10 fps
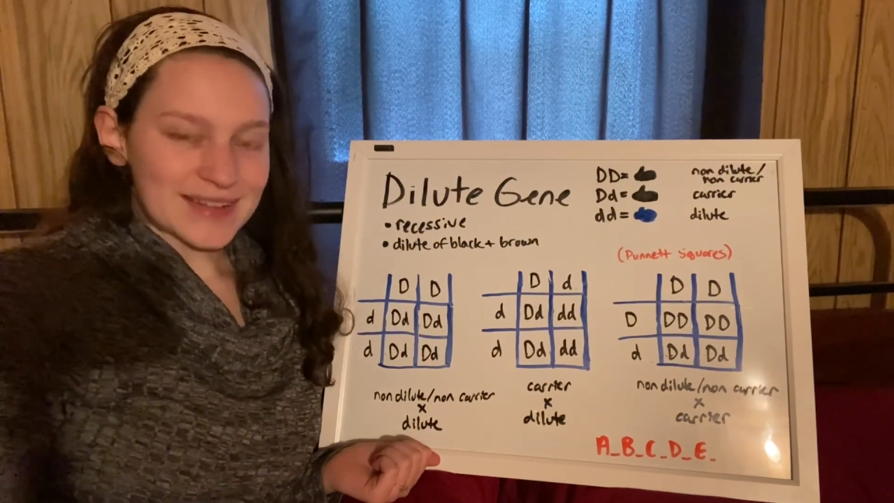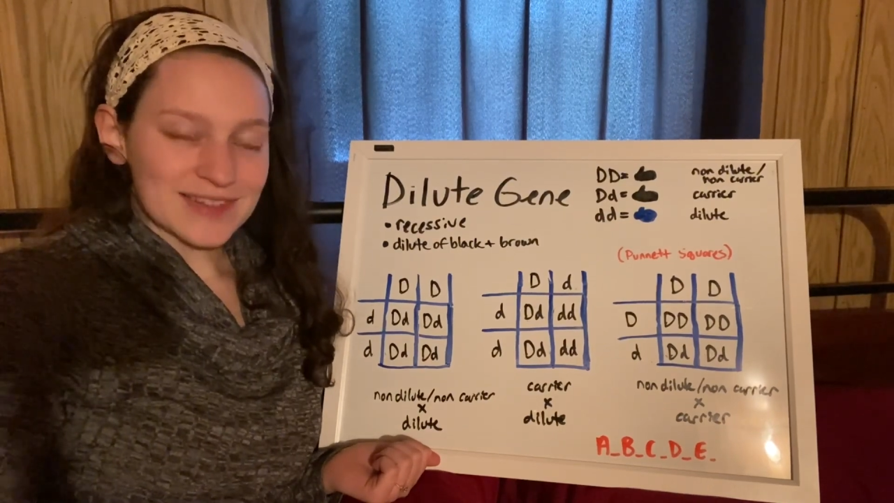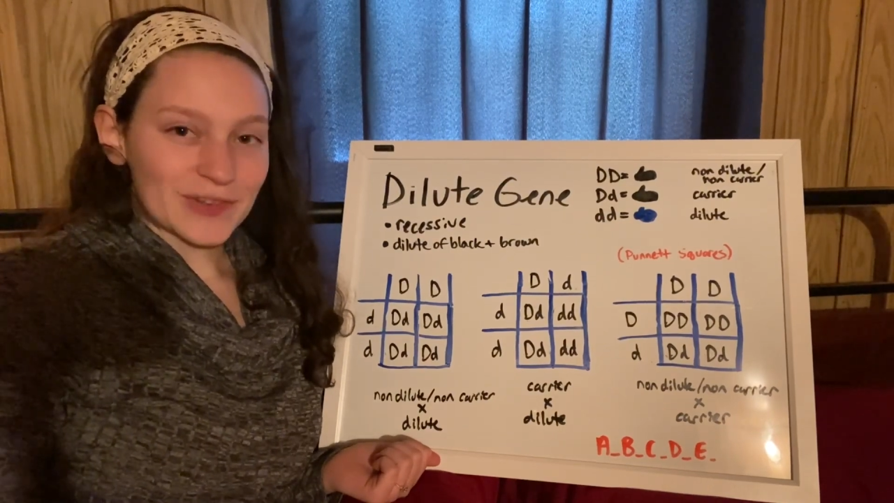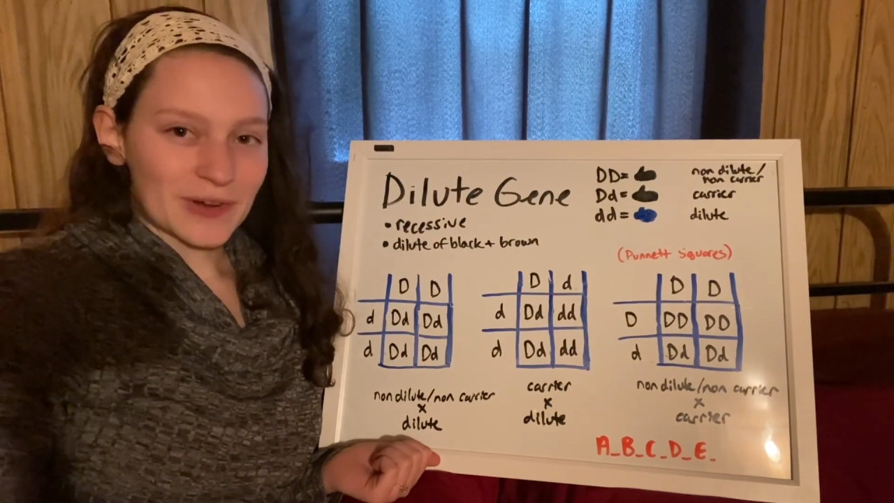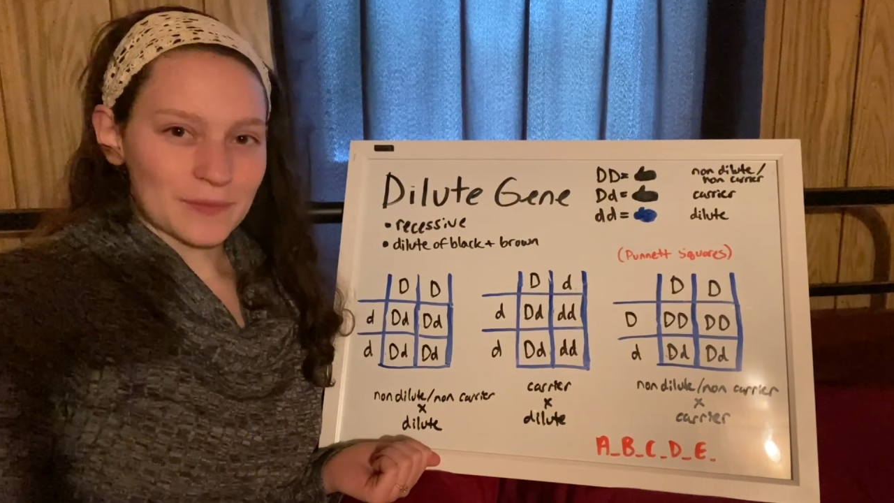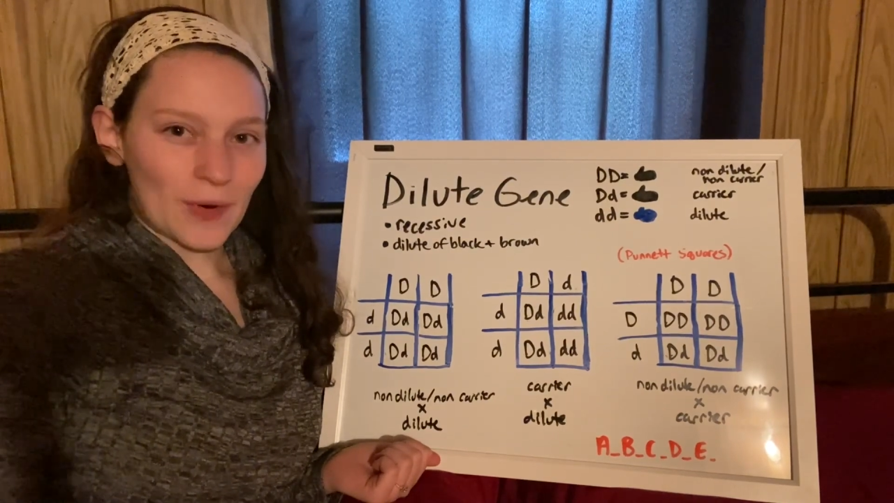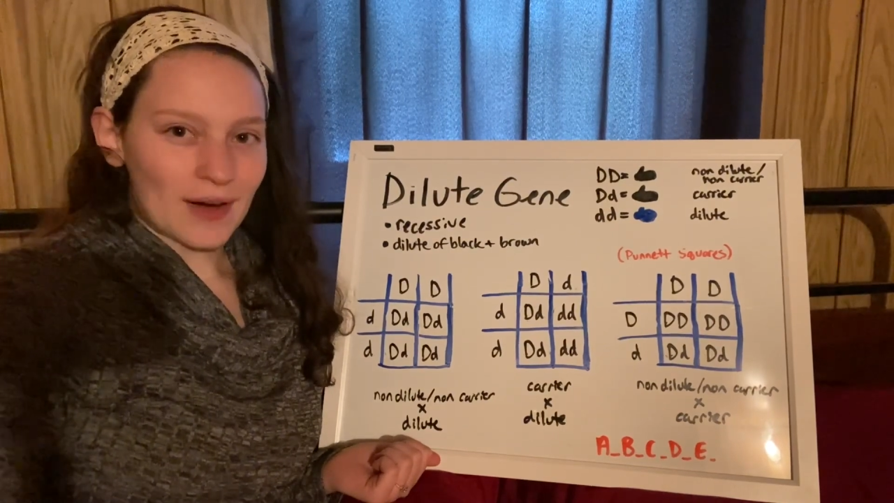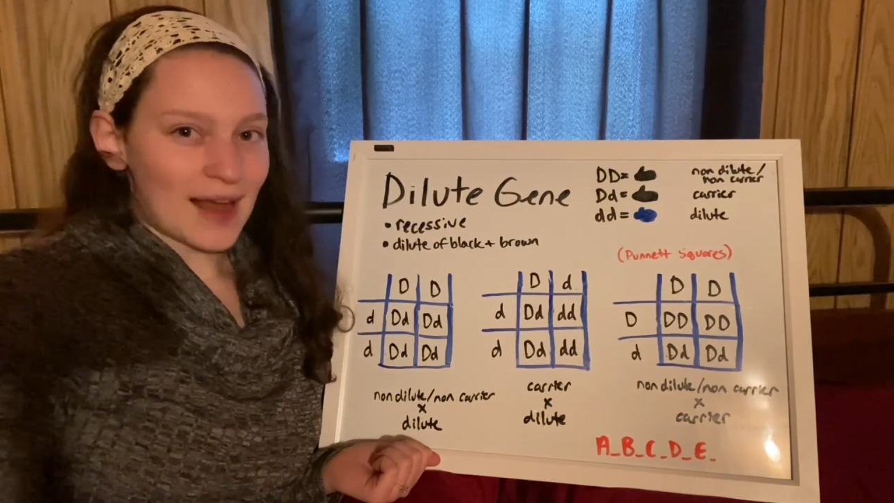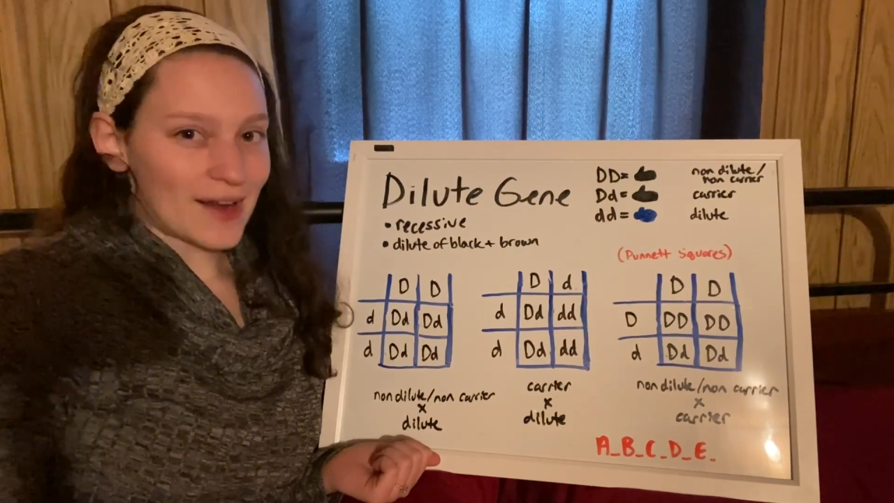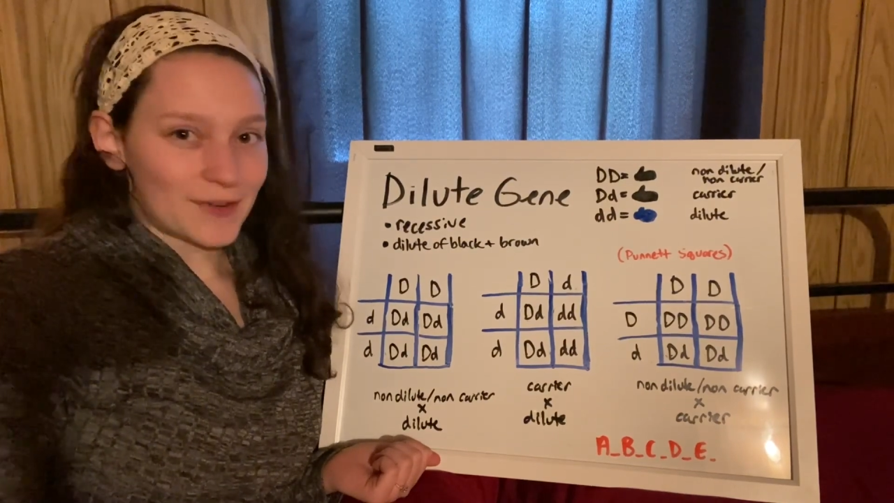to learn more
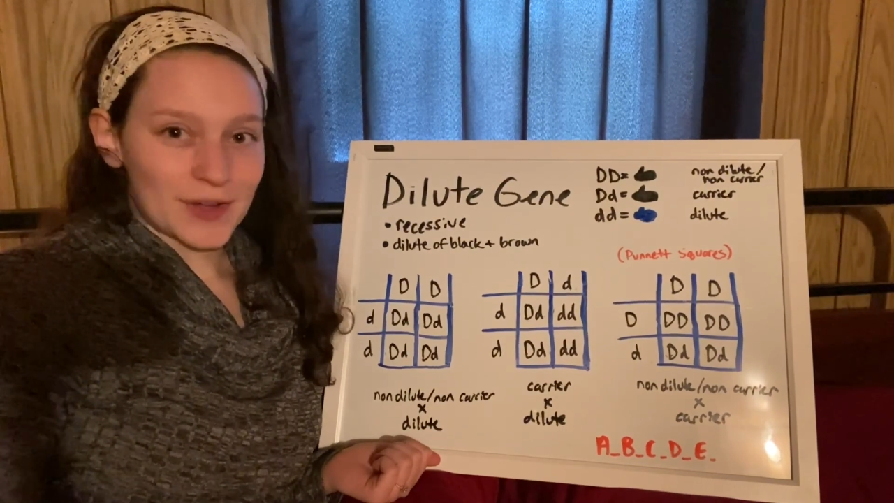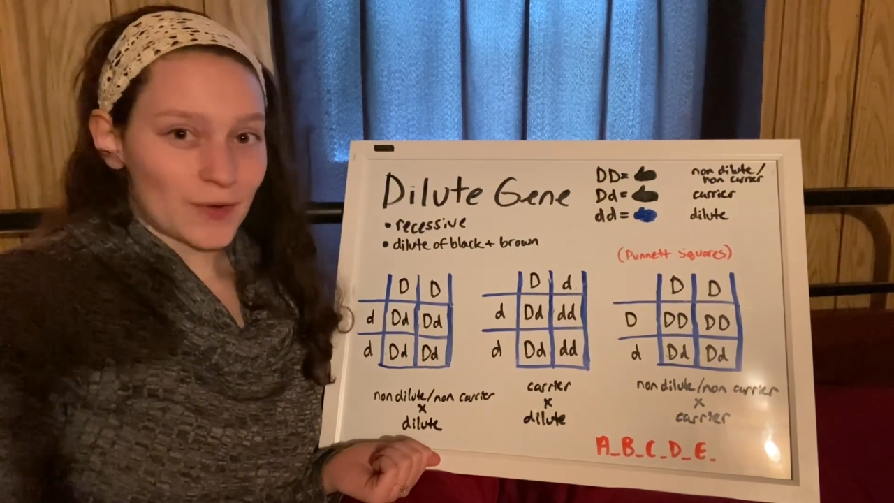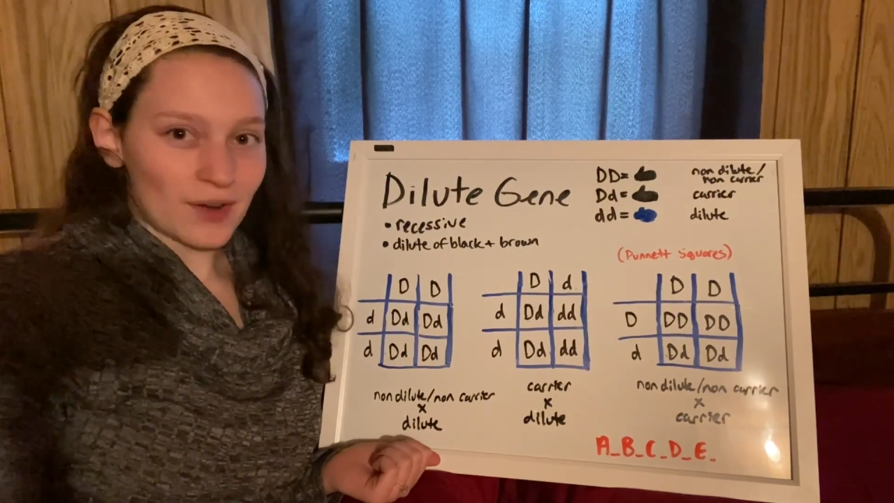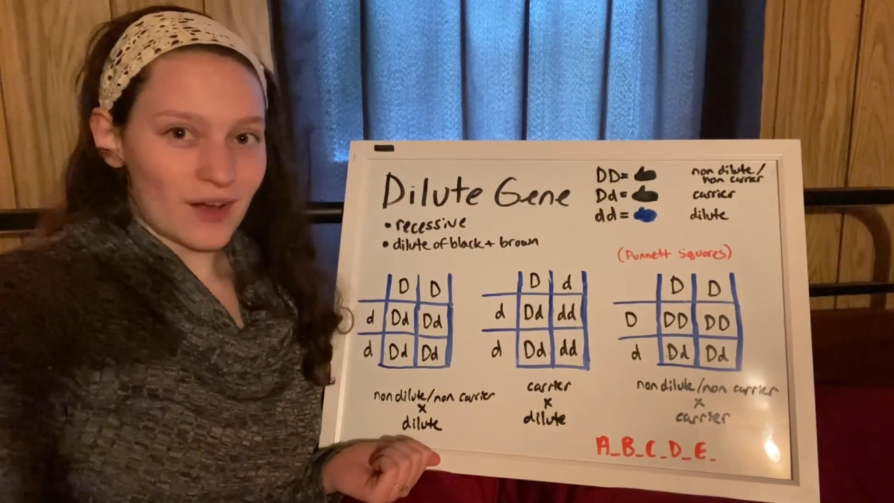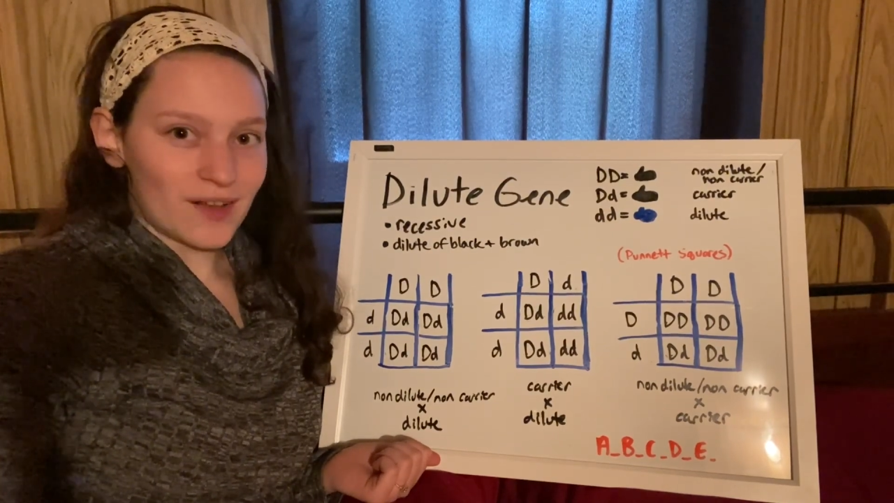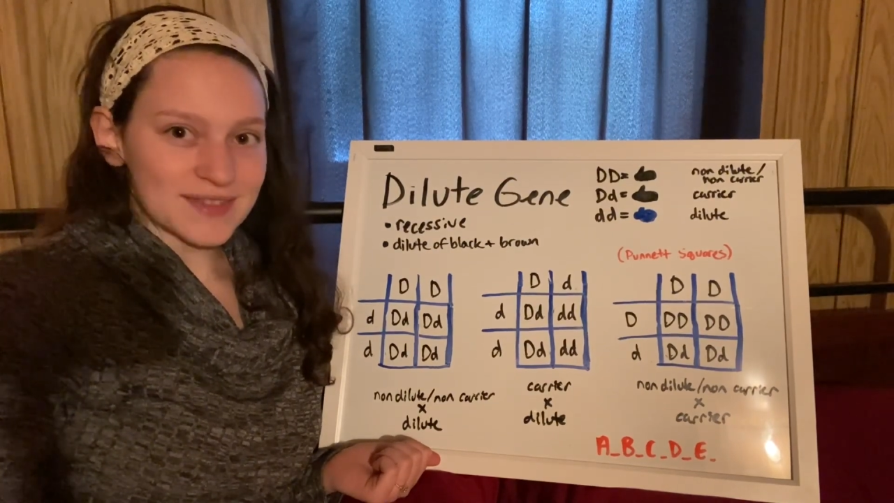and I don't know it all.